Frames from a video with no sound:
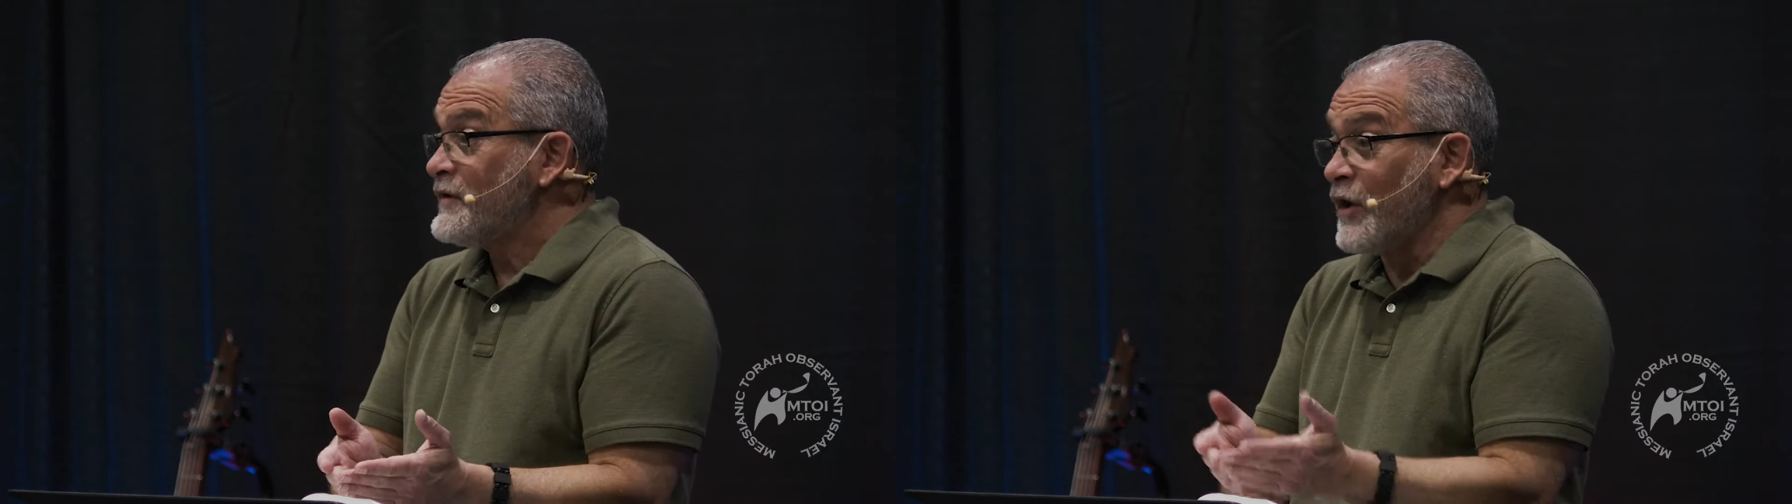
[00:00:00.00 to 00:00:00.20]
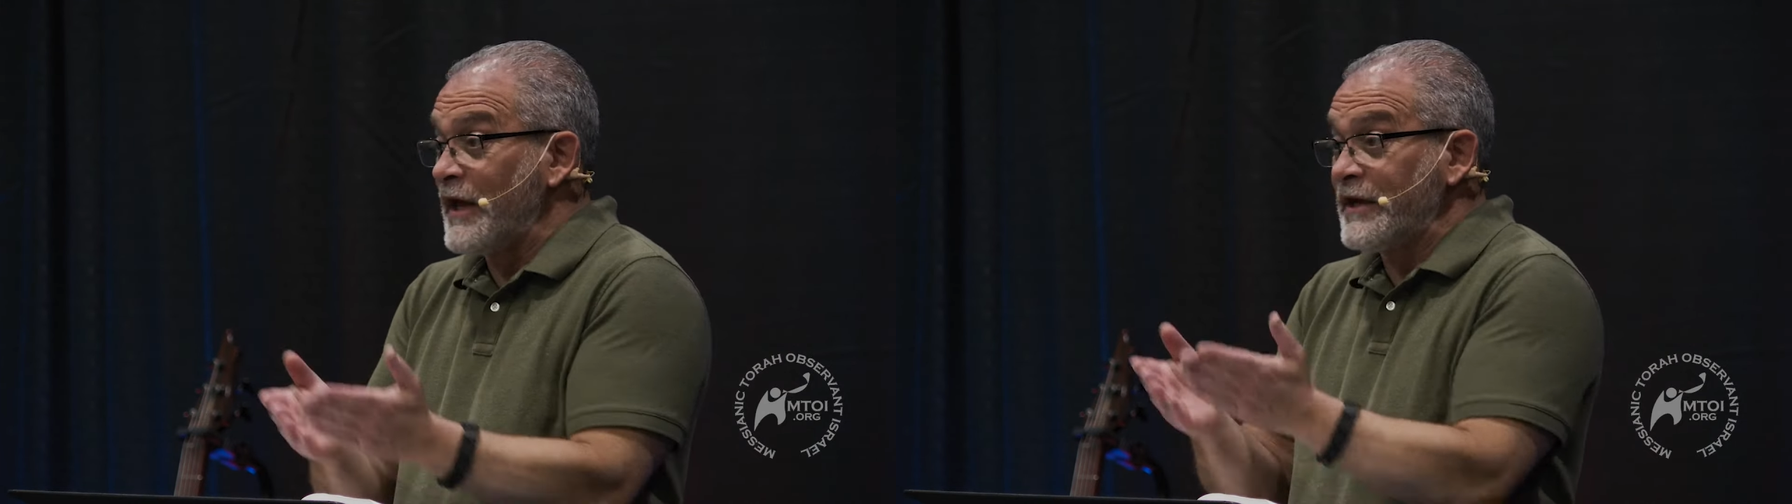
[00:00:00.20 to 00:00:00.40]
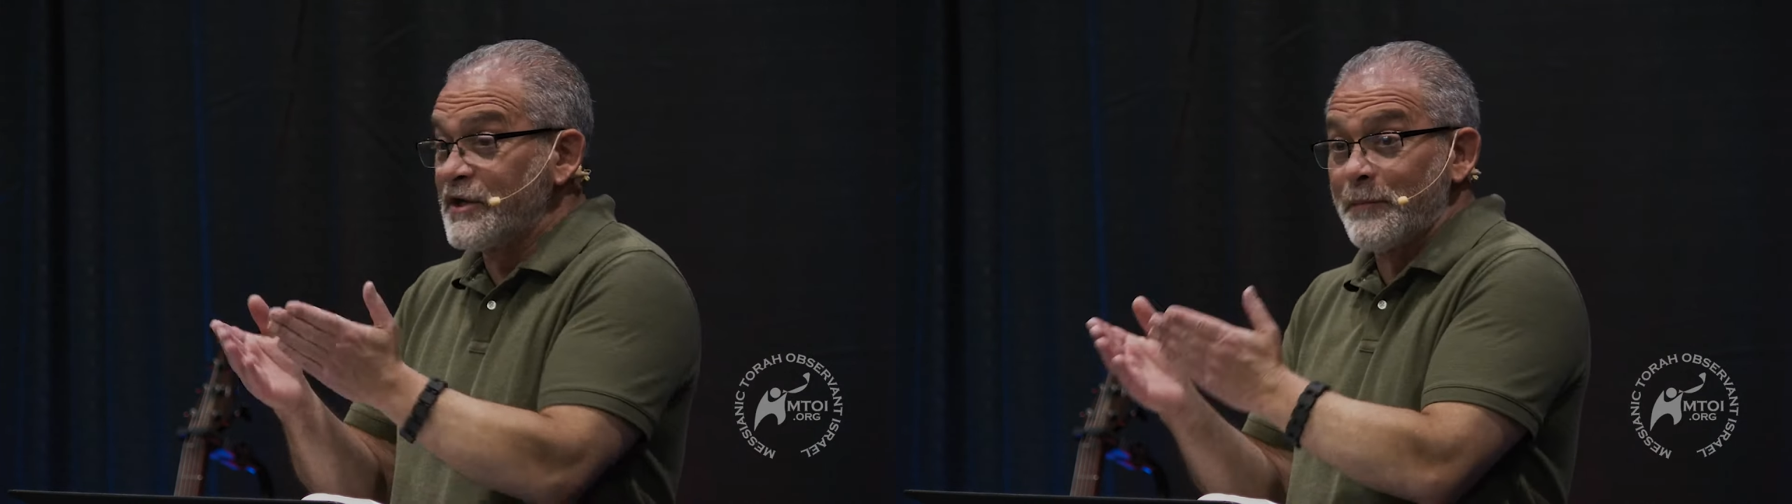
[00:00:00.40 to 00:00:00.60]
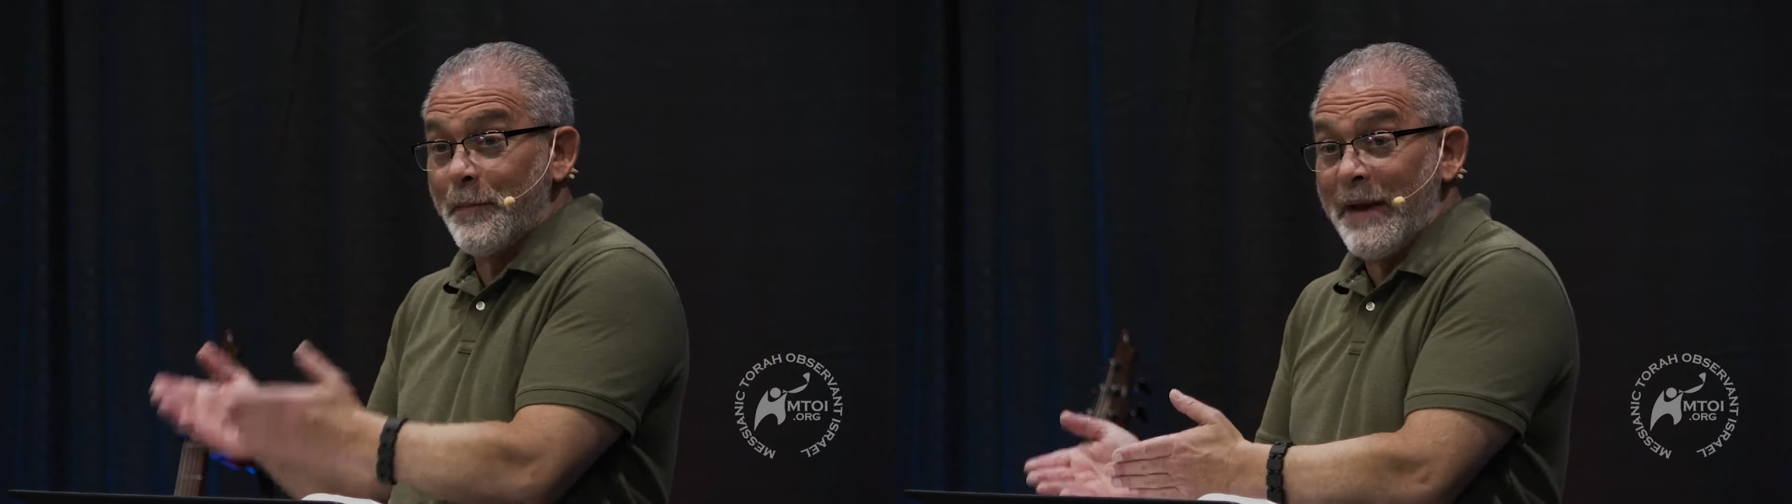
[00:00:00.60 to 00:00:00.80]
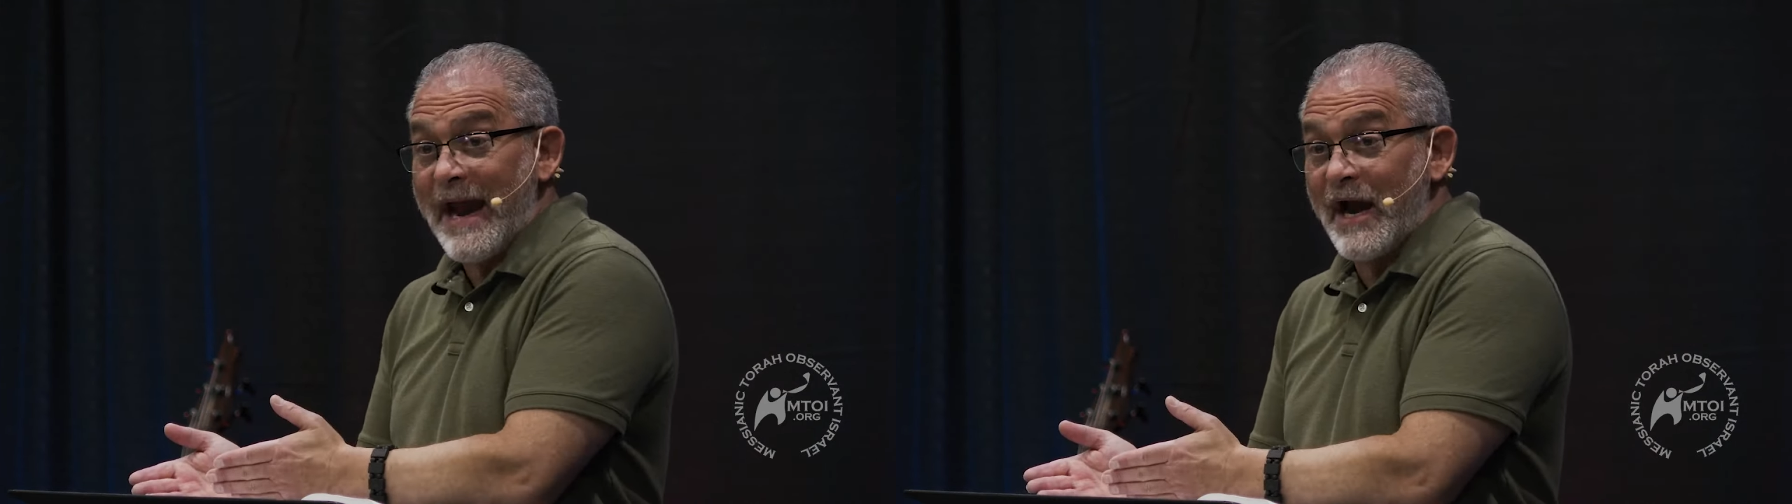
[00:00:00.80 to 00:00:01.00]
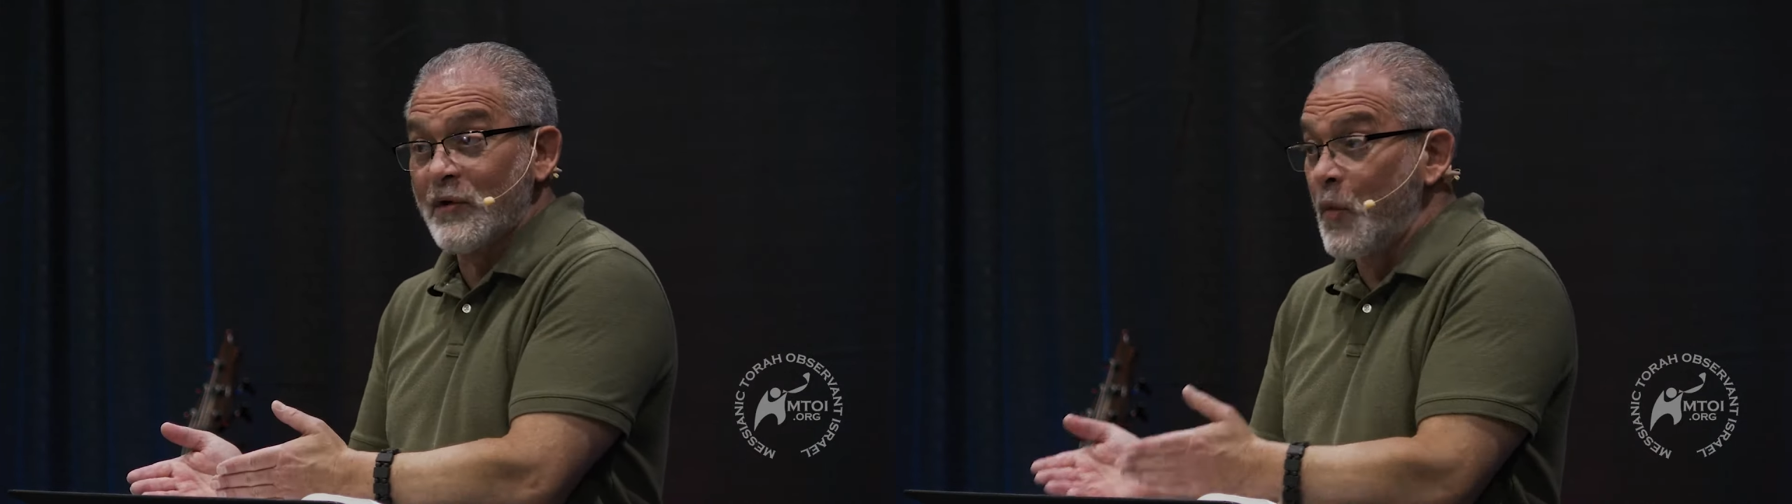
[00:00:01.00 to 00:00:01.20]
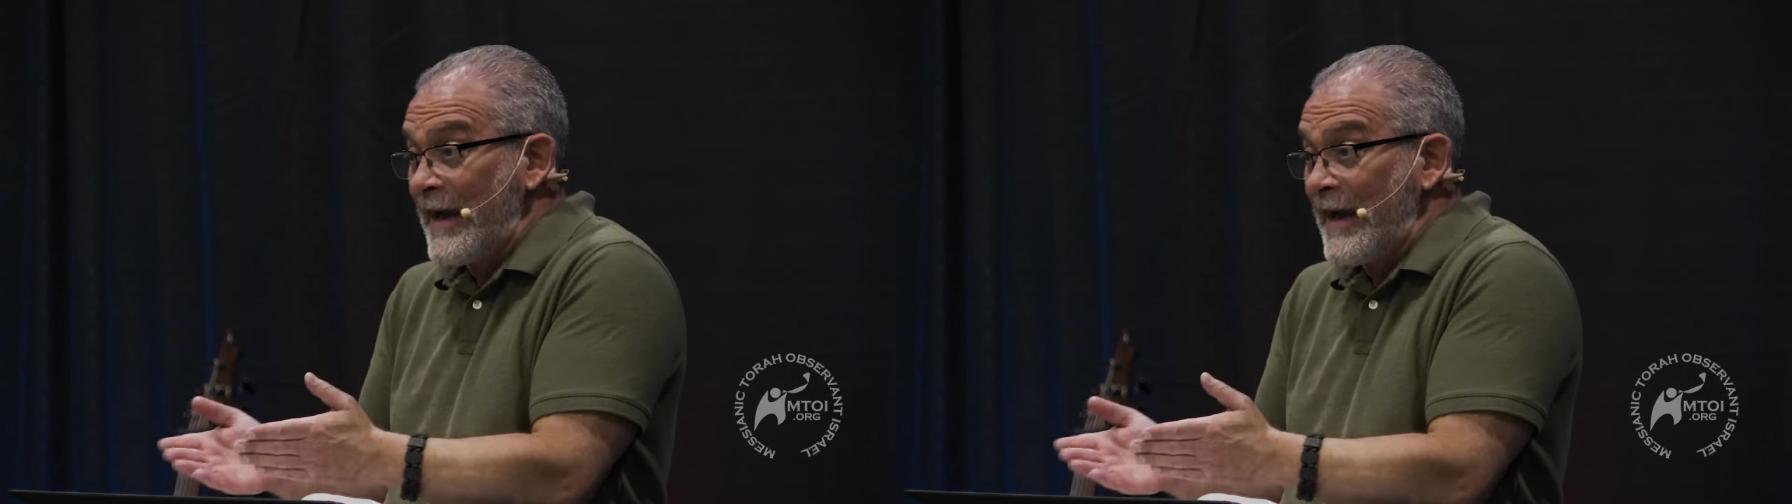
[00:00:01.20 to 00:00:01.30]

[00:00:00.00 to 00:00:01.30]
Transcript: so that you're prepared